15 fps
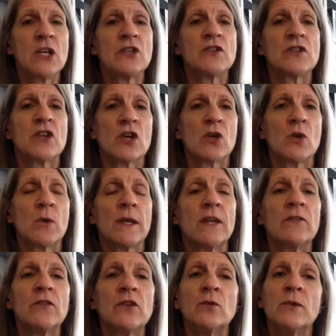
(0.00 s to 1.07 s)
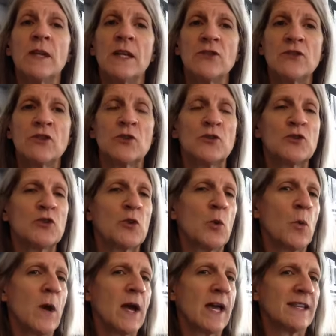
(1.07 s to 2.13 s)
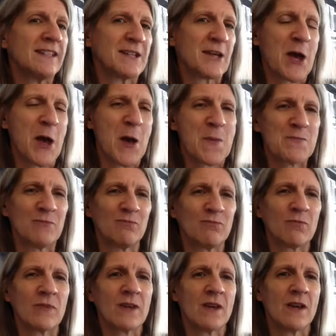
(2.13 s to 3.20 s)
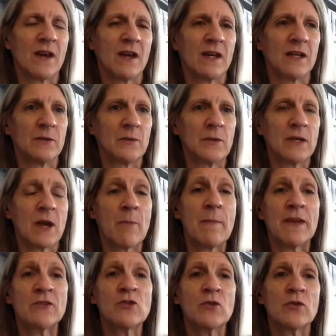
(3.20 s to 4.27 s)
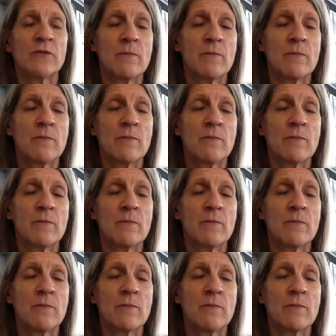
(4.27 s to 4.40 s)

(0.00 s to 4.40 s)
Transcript: So if you need to do what a mentor of